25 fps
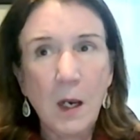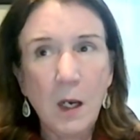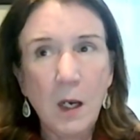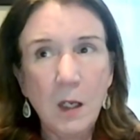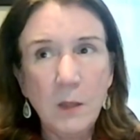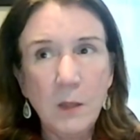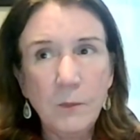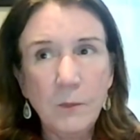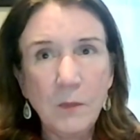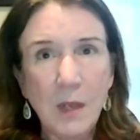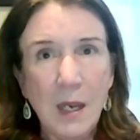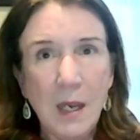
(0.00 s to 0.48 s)

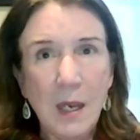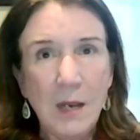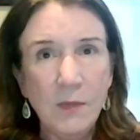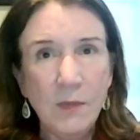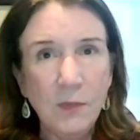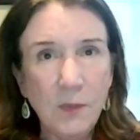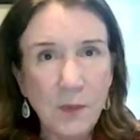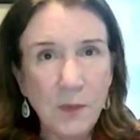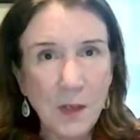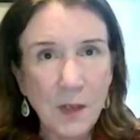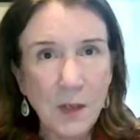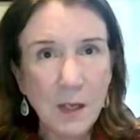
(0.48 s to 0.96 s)
um,
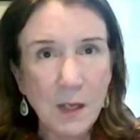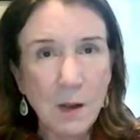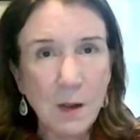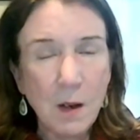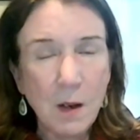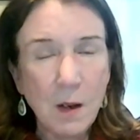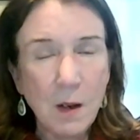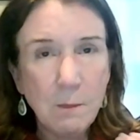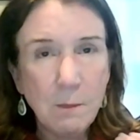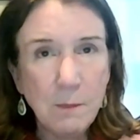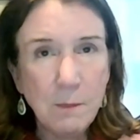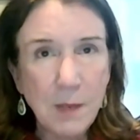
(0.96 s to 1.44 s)
and they
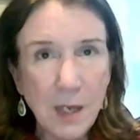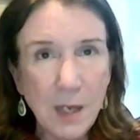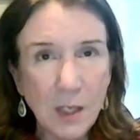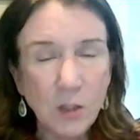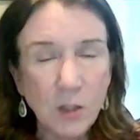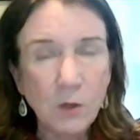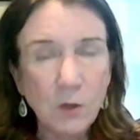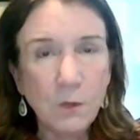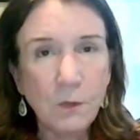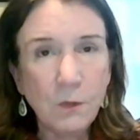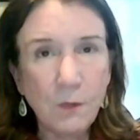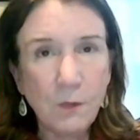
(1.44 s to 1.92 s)

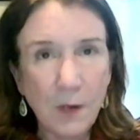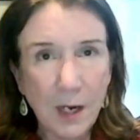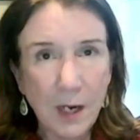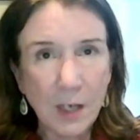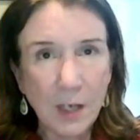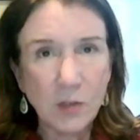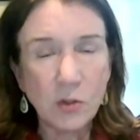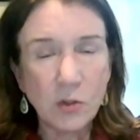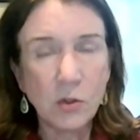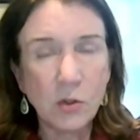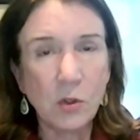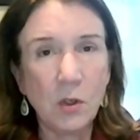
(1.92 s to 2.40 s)

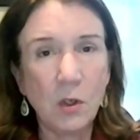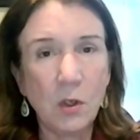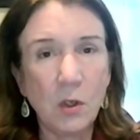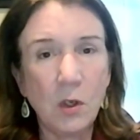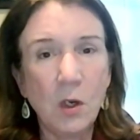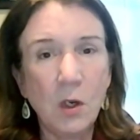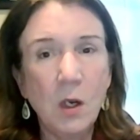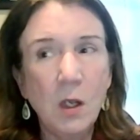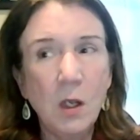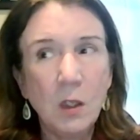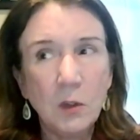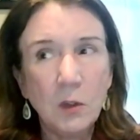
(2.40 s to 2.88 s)

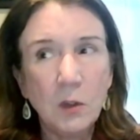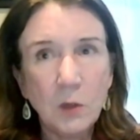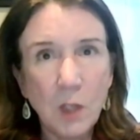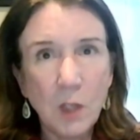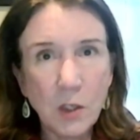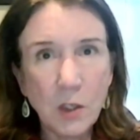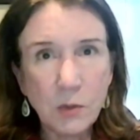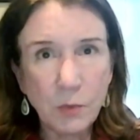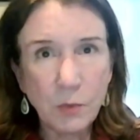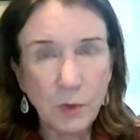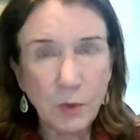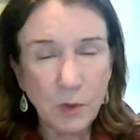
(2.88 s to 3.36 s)
manufacture
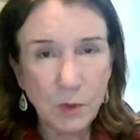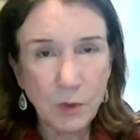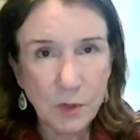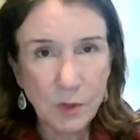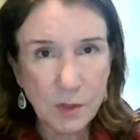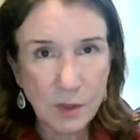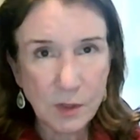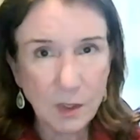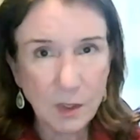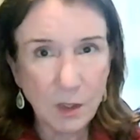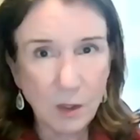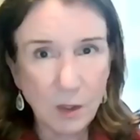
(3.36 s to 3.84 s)
luxury
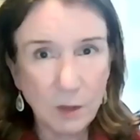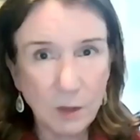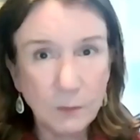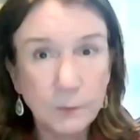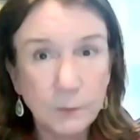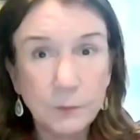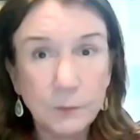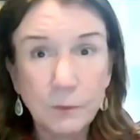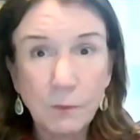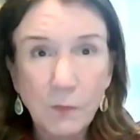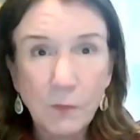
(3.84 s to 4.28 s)
goods there